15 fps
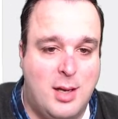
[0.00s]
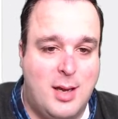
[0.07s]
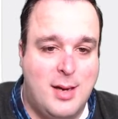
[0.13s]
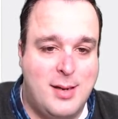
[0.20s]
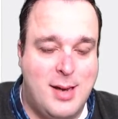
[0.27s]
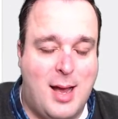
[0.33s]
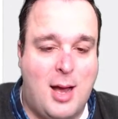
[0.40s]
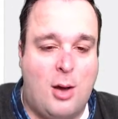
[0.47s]

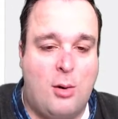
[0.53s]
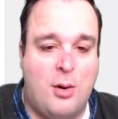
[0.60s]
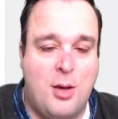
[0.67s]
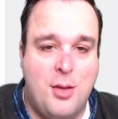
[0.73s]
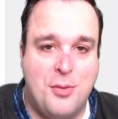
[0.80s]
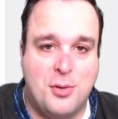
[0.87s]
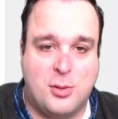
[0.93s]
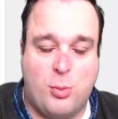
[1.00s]
Now,
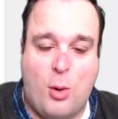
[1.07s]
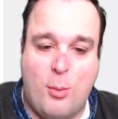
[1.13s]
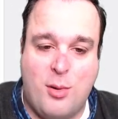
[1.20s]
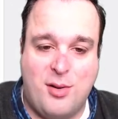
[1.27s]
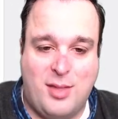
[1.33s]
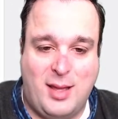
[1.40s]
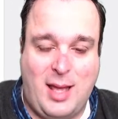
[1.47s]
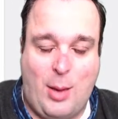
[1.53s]
there's one more
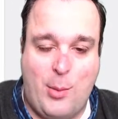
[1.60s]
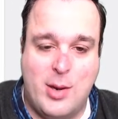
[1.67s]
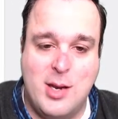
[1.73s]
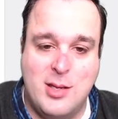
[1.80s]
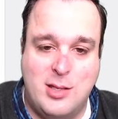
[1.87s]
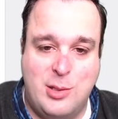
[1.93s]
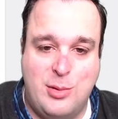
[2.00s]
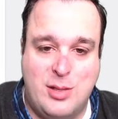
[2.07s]
thing I want to
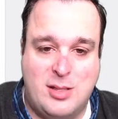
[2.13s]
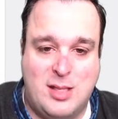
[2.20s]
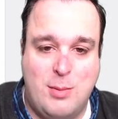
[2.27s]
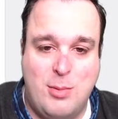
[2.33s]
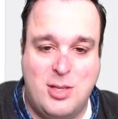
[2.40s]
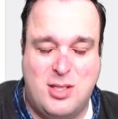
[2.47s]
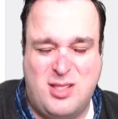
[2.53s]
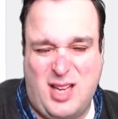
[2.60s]
do. This
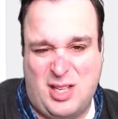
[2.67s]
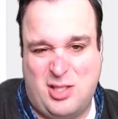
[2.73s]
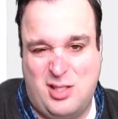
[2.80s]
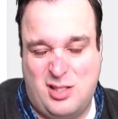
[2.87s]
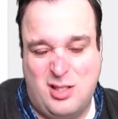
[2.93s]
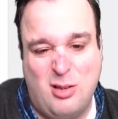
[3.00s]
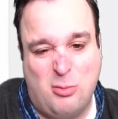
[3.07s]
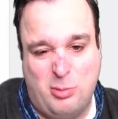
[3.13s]
image is actually
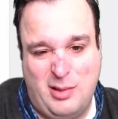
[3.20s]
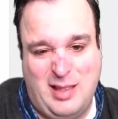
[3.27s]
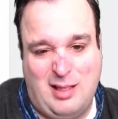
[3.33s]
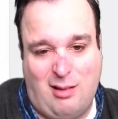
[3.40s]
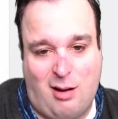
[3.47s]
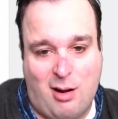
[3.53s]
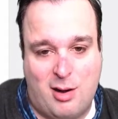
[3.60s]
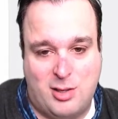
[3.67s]
still really
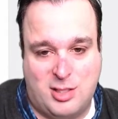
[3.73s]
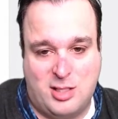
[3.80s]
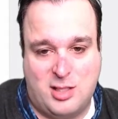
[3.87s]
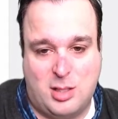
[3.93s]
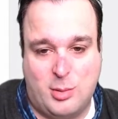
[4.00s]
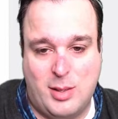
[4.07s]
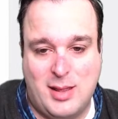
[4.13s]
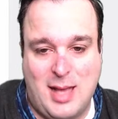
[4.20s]
large. It's
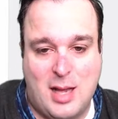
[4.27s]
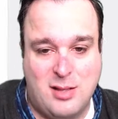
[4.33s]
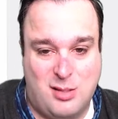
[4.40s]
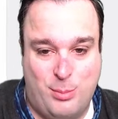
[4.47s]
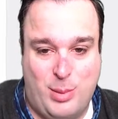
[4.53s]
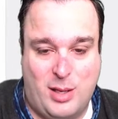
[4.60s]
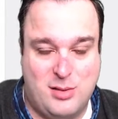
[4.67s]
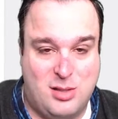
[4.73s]

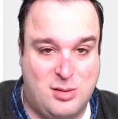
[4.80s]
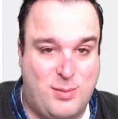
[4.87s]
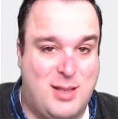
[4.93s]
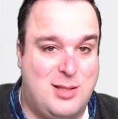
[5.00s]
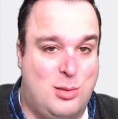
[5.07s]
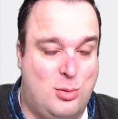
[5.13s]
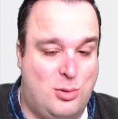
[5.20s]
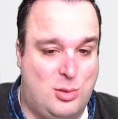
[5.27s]
3,000 pixels by
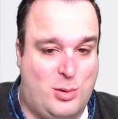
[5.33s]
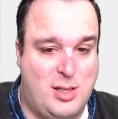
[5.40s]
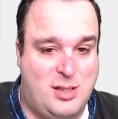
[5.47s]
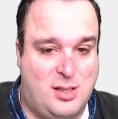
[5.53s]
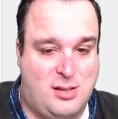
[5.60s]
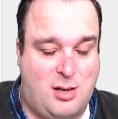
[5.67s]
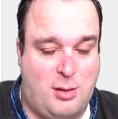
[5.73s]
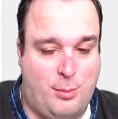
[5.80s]

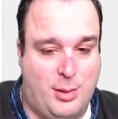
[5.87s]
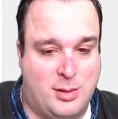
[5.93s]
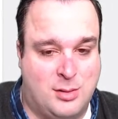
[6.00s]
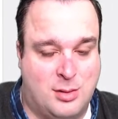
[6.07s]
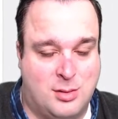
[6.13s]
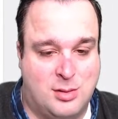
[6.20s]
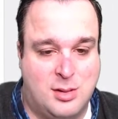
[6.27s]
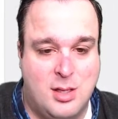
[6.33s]
2,600
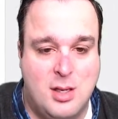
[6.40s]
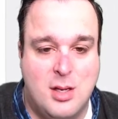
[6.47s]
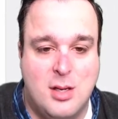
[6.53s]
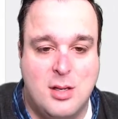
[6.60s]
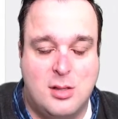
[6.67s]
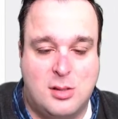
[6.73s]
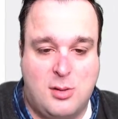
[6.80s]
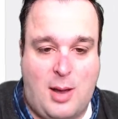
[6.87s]
pixels.
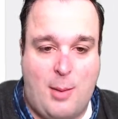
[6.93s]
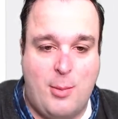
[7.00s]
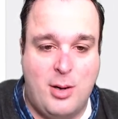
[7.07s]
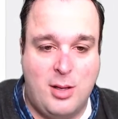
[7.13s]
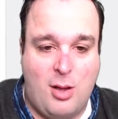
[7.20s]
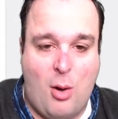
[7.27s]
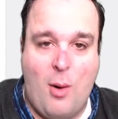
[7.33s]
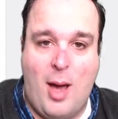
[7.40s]
So I'm going to
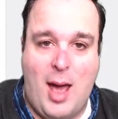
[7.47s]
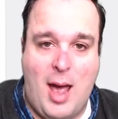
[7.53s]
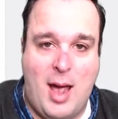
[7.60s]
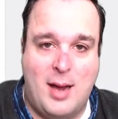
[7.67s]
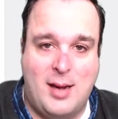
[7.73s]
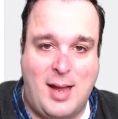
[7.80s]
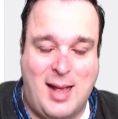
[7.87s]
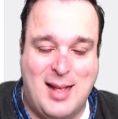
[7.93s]
go
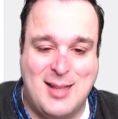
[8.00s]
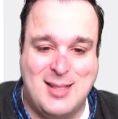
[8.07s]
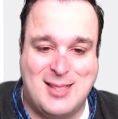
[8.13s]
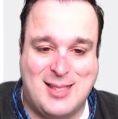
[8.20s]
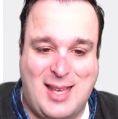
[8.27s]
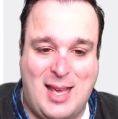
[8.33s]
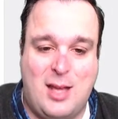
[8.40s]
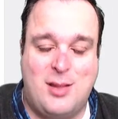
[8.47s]
ahead and
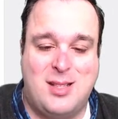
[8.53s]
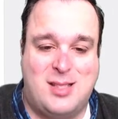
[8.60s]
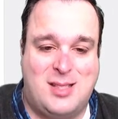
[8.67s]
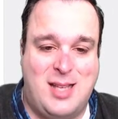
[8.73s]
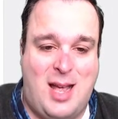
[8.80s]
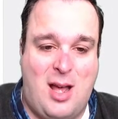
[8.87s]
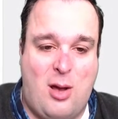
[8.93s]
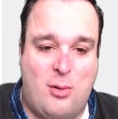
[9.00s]
scale this
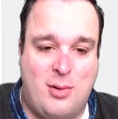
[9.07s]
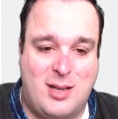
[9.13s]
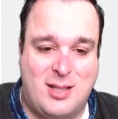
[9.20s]
down. It